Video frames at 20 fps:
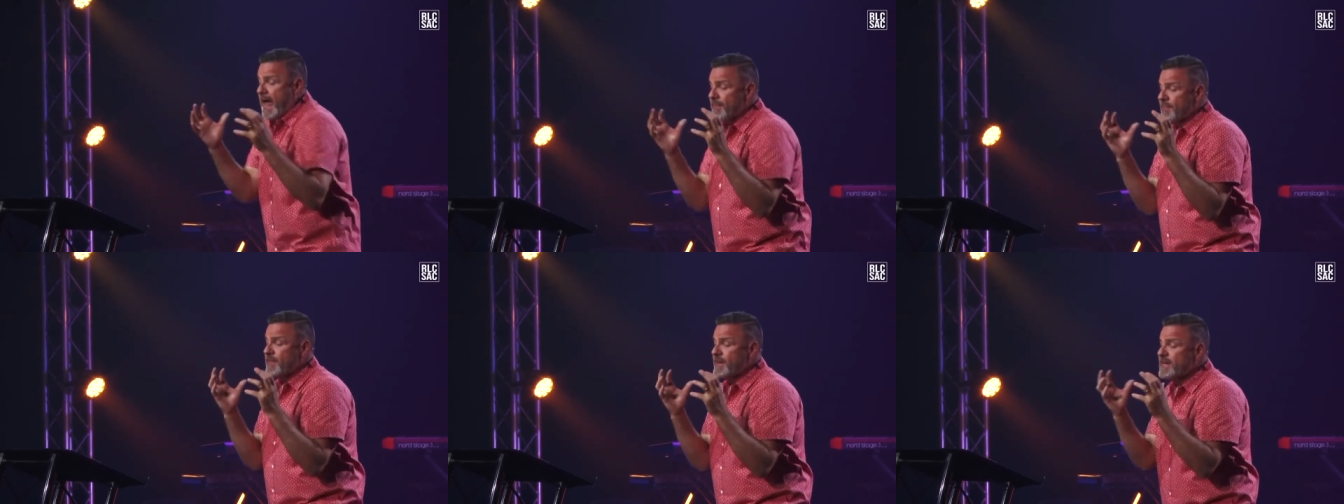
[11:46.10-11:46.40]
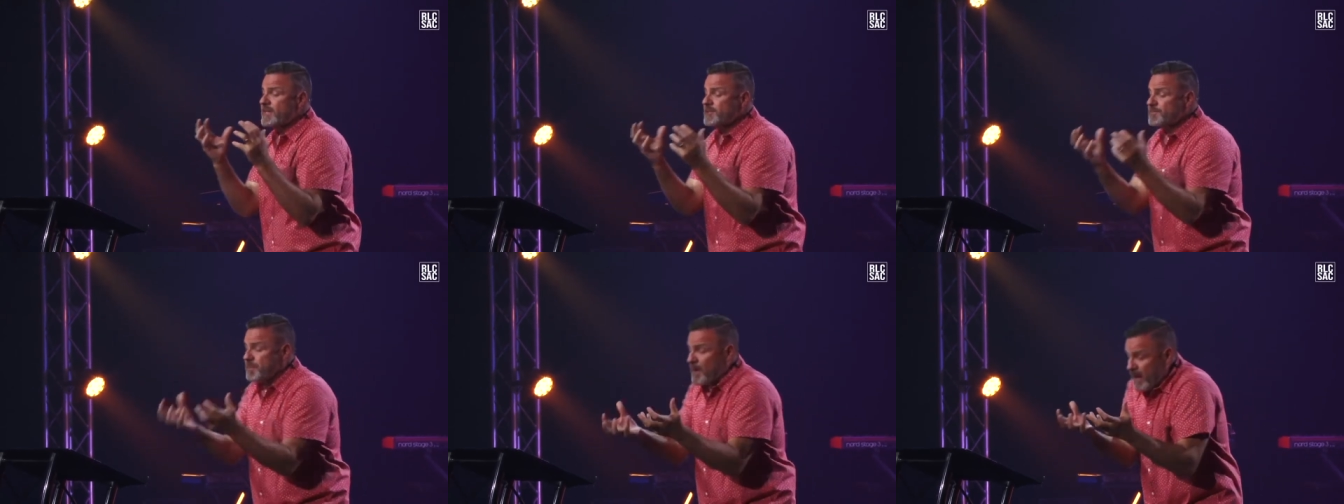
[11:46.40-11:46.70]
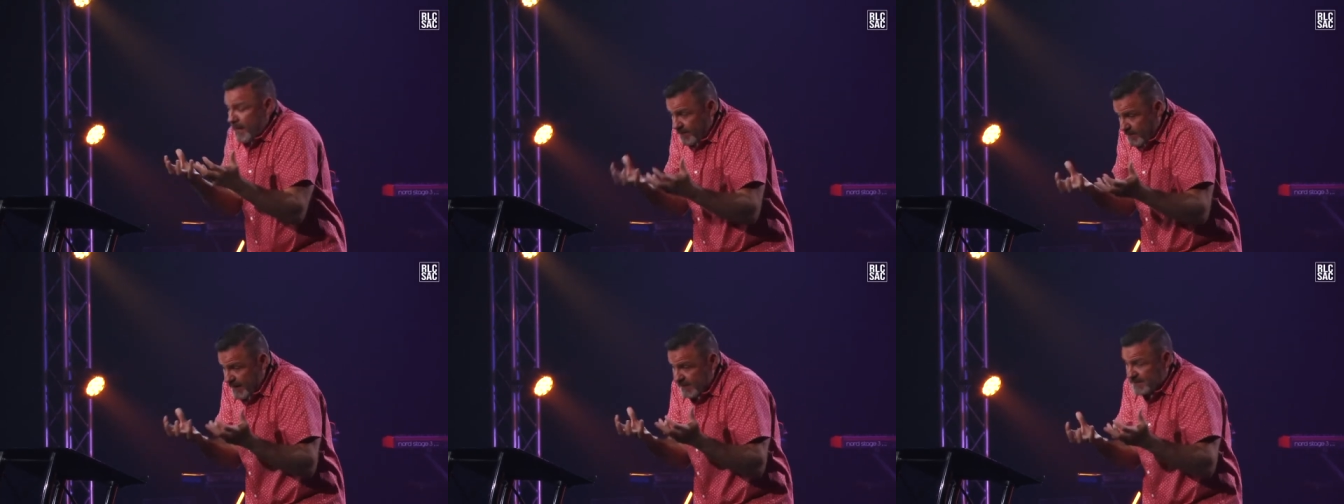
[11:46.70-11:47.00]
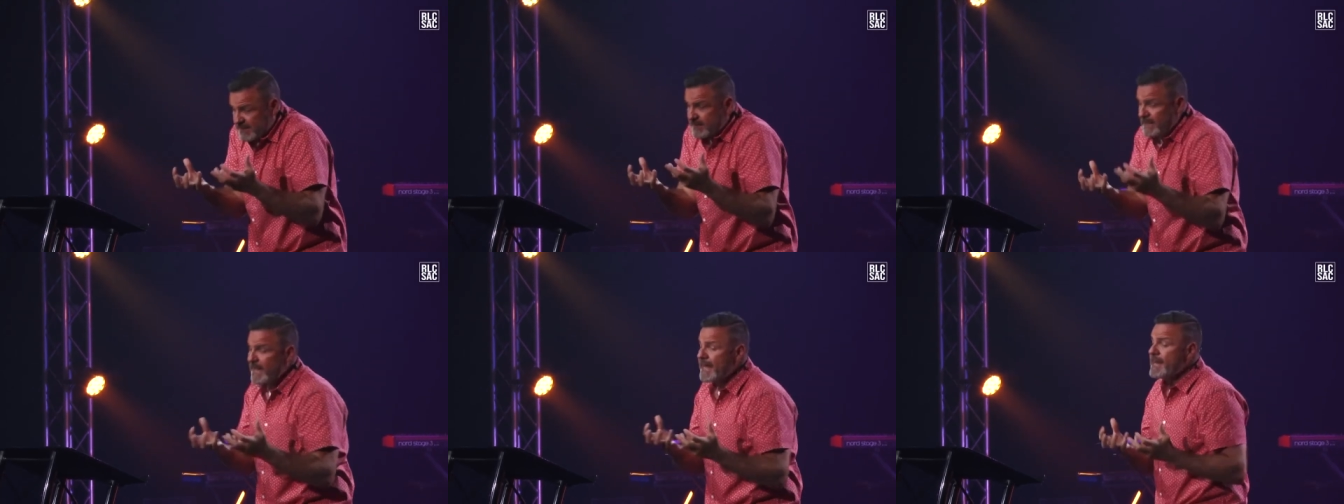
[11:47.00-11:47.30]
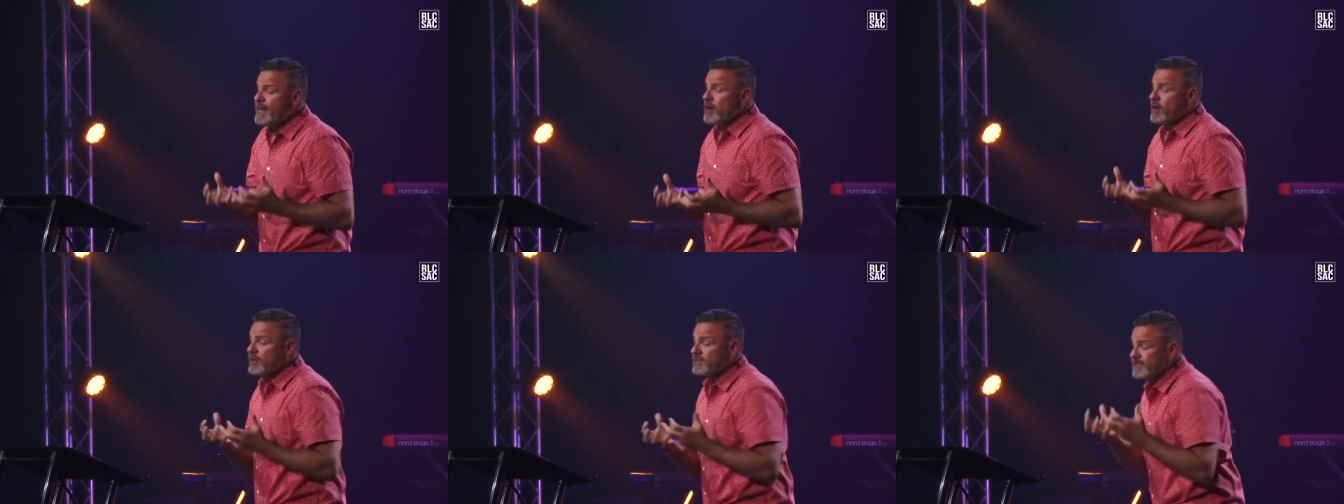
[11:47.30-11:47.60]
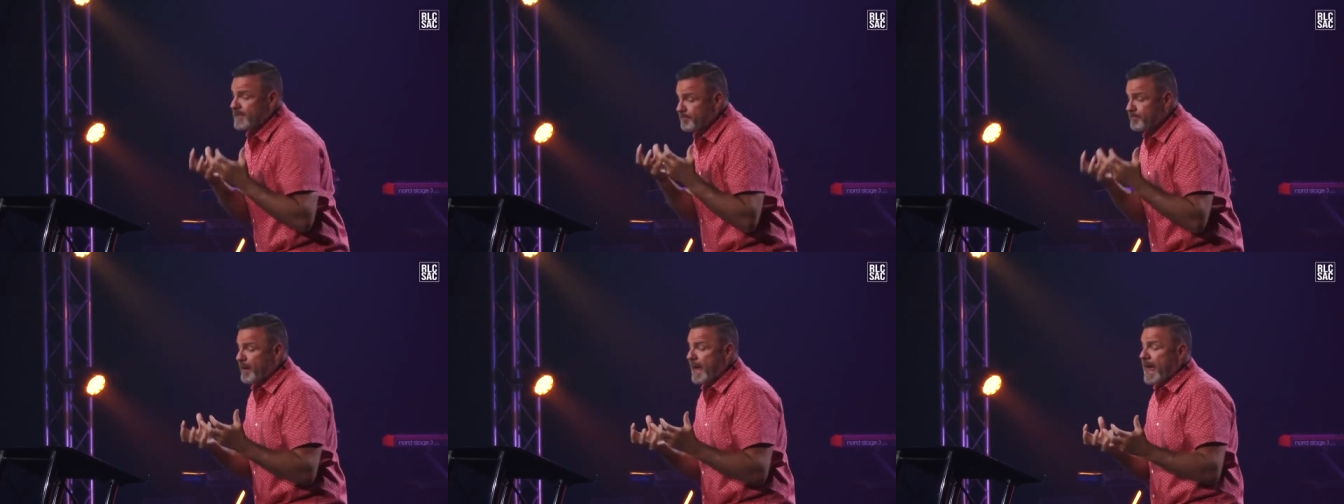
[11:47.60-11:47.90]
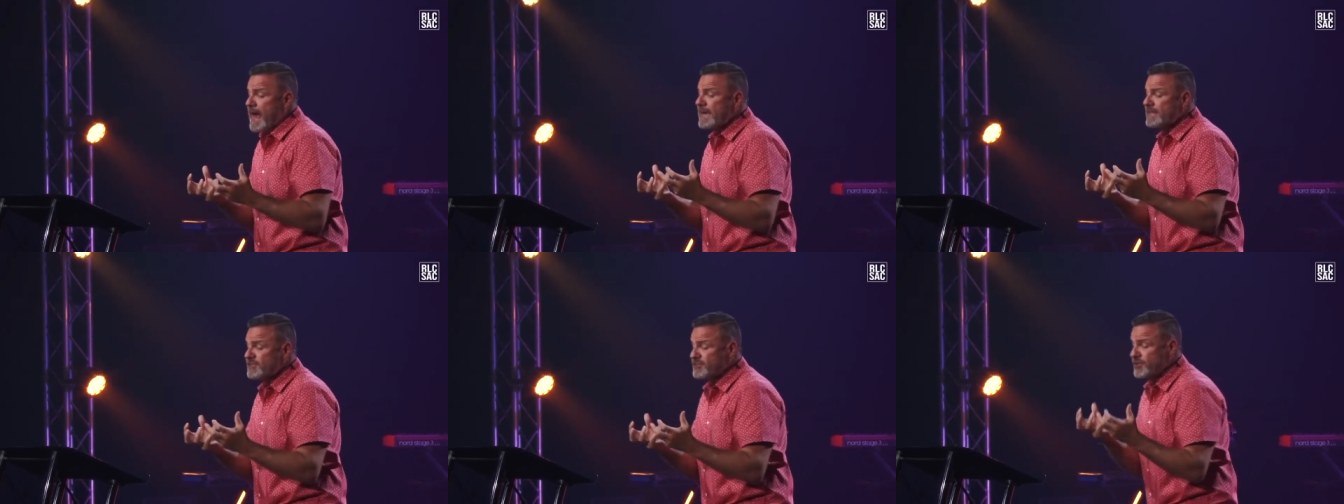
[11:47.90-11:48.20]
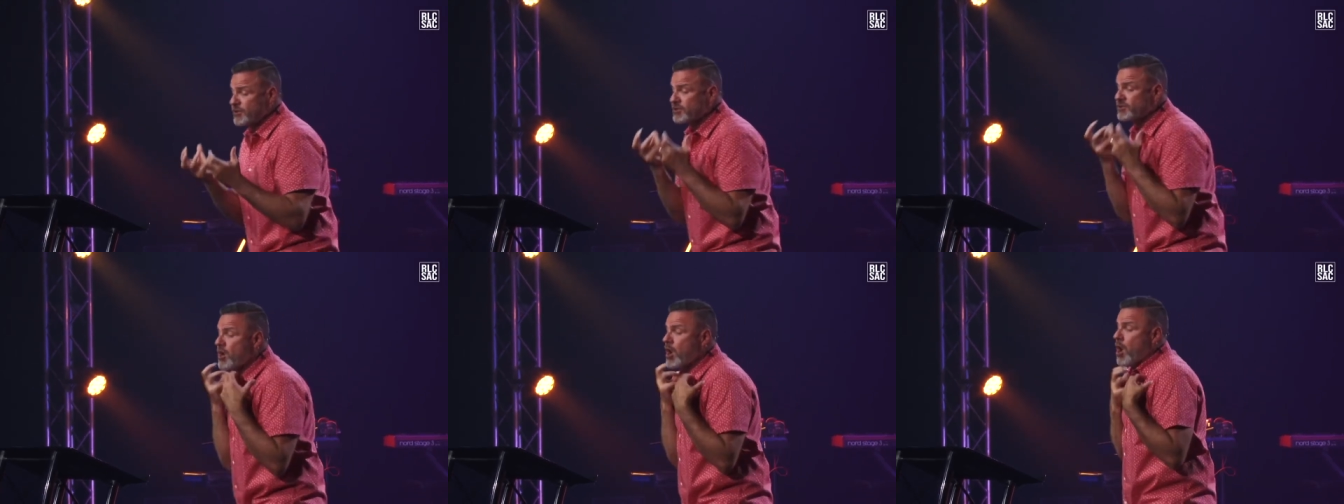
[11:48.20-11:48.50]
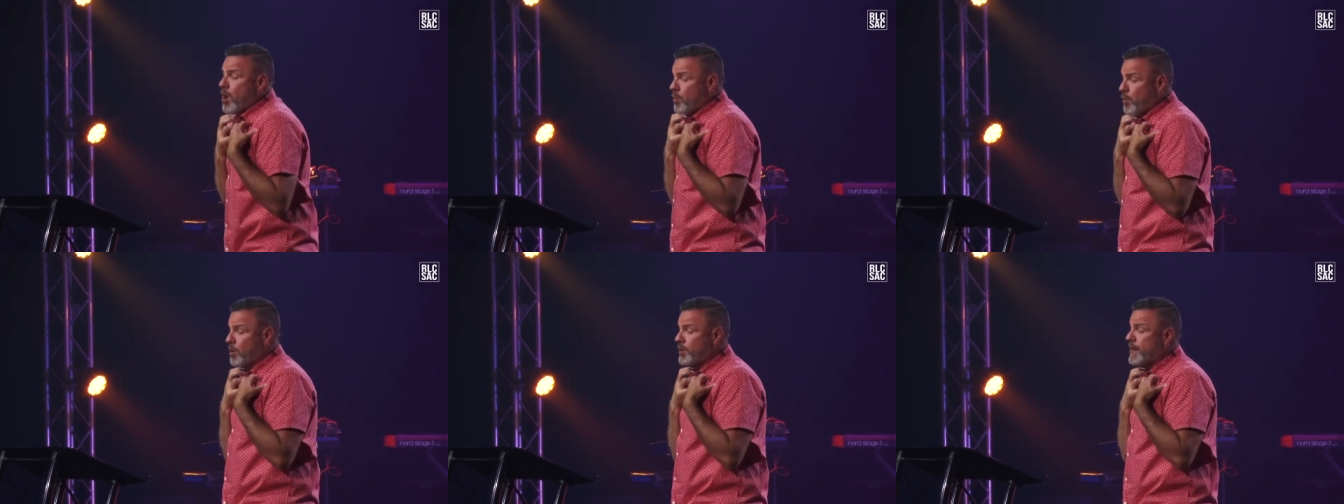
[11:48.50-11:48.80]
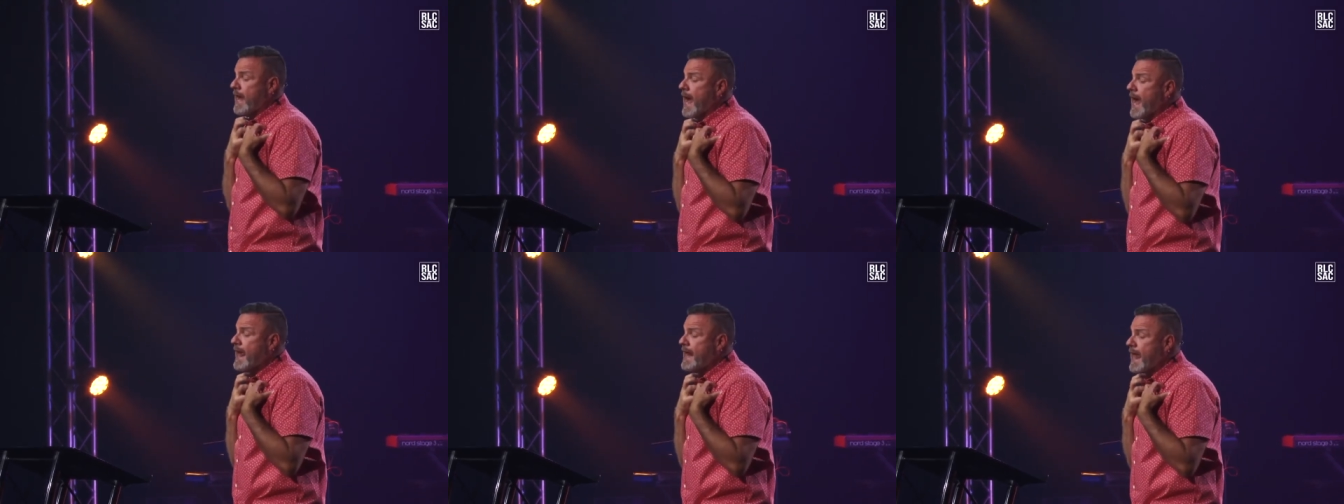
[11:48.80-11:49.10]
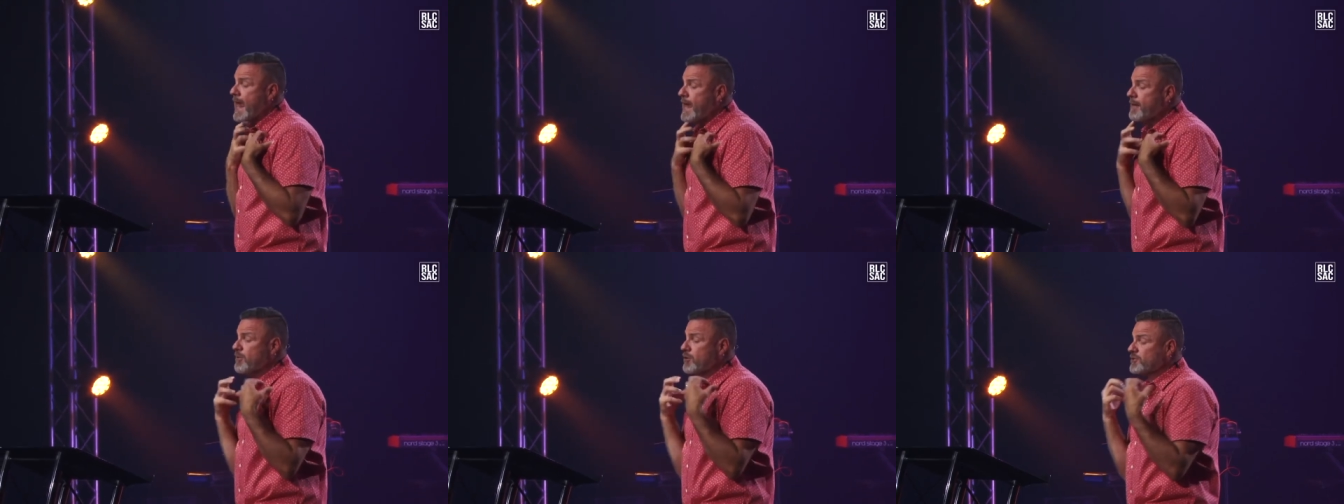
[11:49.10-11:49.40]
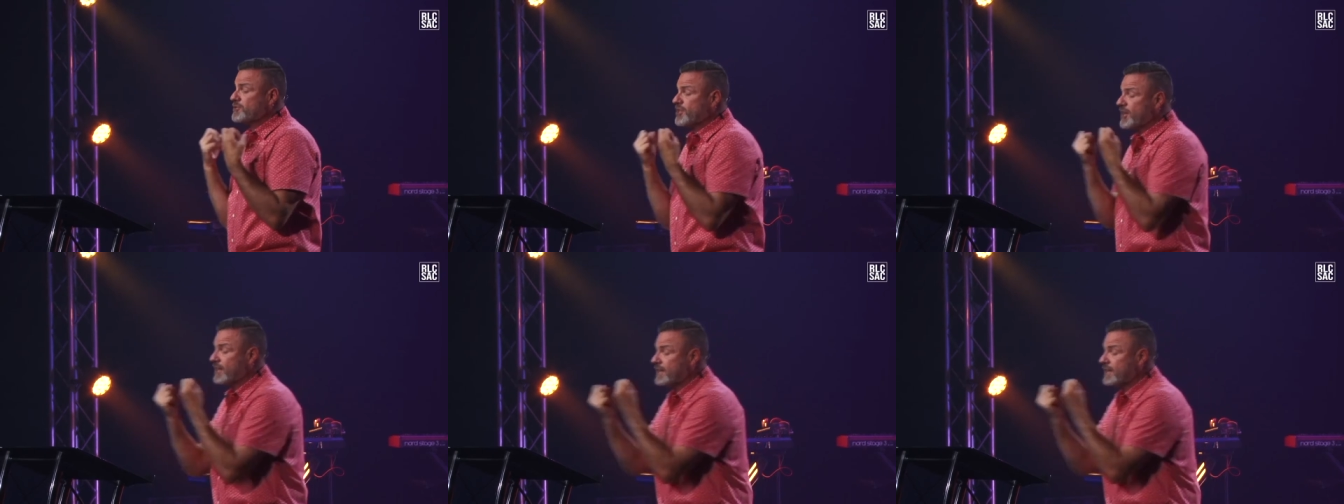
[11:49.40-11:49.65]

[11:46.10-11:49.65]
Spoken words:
and these leaders and pastors were not able